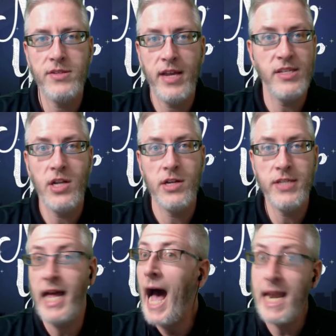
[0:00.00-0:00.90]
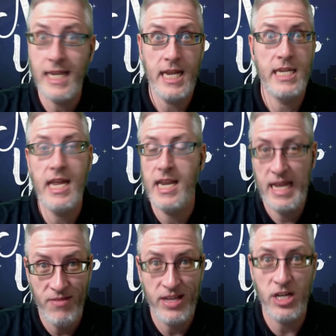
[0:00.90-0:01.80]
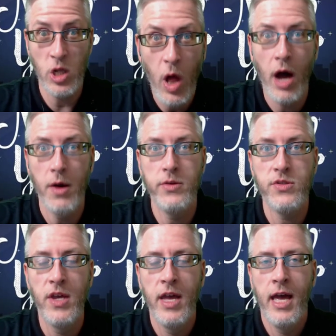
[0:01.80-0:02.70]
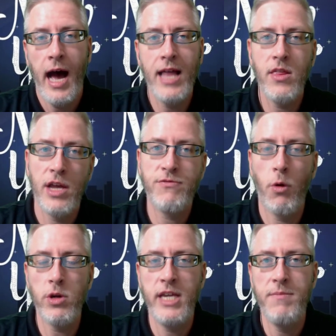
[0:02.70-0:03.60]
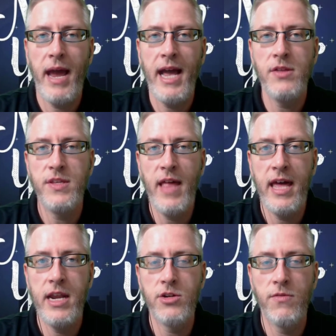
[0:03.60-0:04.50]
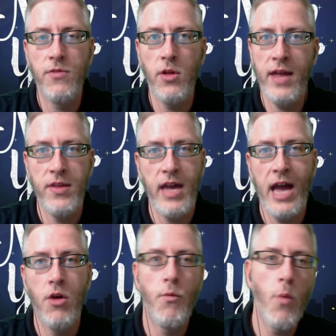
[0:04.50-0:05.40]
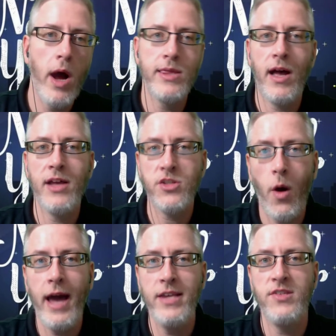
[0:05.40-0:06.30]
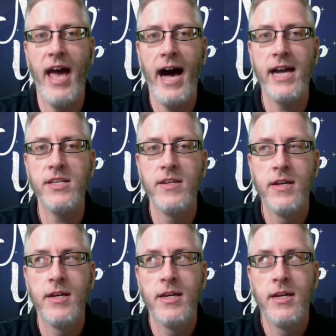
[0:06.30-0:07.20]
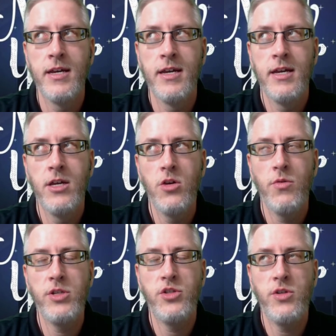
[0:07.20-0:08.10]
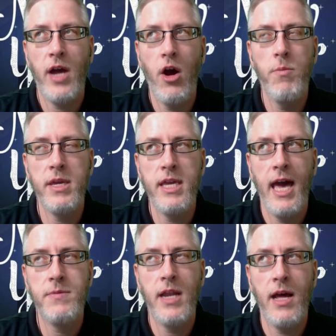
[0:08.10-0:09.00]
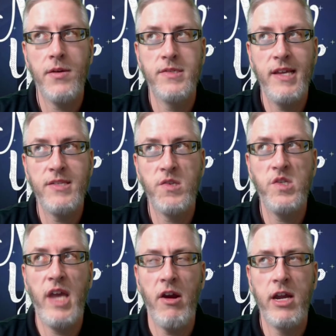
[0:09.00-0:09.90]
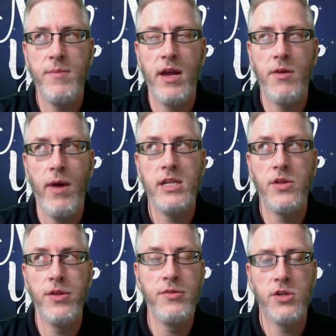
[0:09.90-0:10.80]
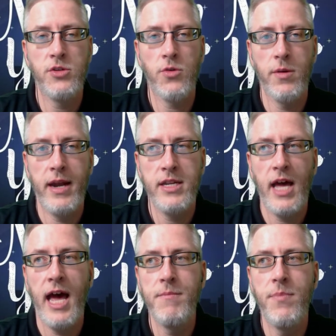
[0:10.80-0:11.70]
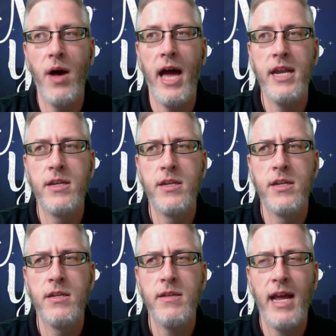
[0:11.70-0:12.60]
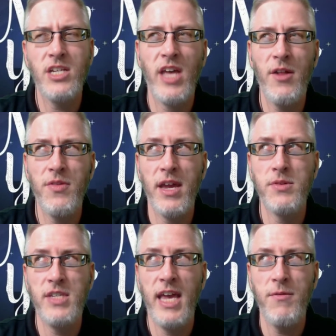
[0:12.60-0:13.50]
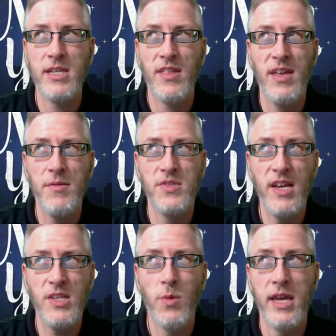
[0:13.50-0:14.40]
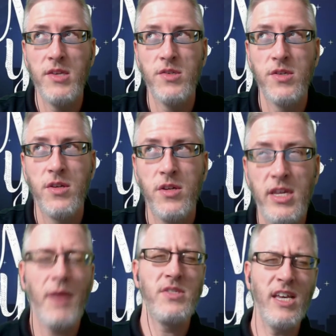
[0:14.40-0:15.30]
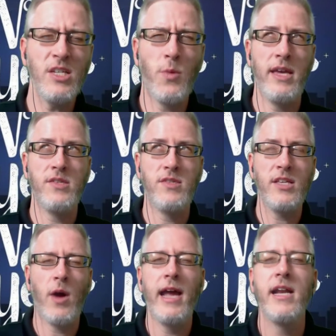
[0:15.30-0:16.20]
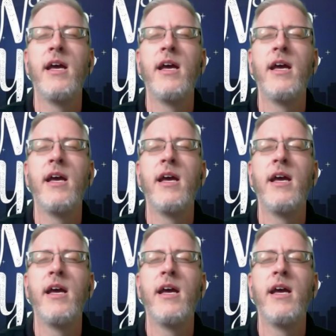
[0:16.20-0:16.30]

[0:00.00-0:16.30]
As it turns out, I didn't get even close. I lost 14 pounds in interval, and the guy who won lost twice that. Which I hope he kept it up, because that's a scary amount of weight to lose in a short amount of time. But actually, I don't think it was 10 weeks. I think it was 6 weeks. Yeah, it was 6 weeks. That's right.